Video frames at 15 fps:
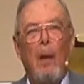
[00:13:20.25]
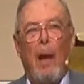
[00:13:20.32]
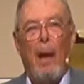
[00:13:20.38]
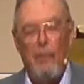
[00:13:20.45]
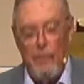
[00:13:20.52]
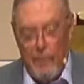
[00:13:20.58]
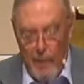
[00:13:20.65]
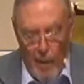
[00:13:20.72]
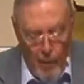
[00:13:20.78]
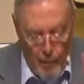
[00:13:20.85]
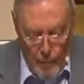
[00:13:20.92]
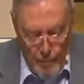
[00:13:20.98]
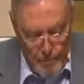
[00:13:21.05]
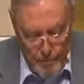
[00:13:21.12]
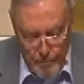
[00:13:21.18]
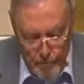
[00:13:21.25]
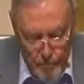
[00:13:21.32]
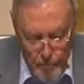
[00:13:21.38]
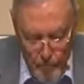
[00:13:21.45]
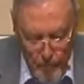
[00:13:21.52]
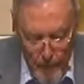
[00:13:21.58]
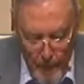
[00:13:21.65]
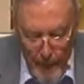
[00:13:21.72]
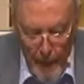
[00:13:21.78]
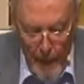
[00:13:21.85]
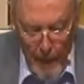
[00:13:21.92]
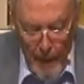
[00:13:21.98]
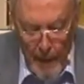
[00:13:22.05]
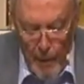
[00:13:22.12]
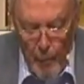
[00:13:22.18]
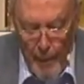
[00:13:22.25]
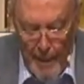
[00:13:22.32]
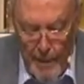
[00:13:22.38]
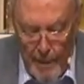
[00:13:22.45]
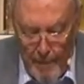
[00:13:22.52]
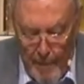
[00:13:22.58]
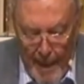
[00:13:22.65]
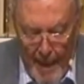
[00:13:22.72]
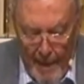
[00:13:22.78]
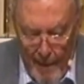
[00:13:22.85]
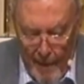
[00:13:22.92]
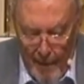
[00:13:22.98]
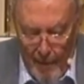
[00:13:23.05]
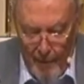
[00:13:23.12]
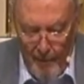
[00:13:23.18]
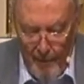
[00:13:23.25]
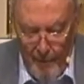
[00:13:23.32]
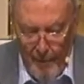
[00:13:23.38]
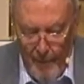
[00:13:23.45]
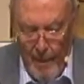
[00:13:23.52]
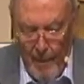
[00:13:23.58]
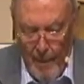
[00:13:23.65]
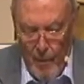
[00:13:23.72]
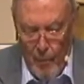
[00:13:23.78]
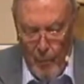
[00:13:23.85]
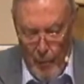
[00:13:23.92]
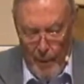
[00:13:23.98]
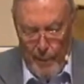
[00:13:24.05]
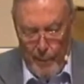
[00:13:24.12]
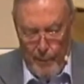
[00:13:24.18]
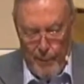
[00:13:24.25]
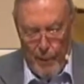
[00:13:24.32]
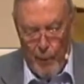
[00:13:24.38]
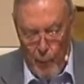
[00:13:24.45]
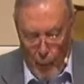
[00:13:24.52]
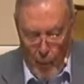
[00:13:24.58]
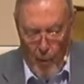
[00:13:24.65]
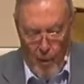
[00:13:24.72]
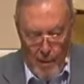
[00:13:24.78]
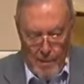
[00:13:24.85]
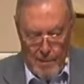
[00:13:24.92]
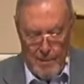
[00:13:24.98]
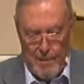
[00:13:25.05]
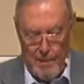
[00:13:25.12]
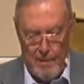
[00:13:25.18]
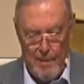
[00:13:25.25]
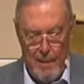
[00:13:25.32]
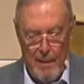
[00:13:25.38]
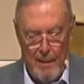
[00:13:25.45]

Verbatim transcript: And so he went to battle with the cross,